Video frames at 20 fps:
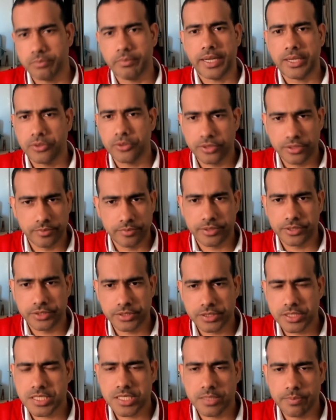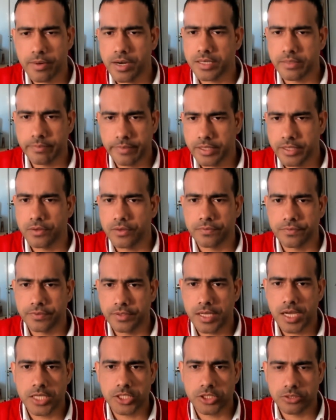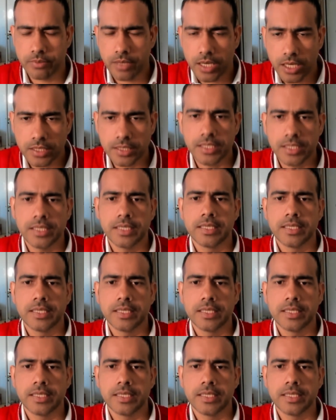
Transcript: macroeconomic research department of a large bank,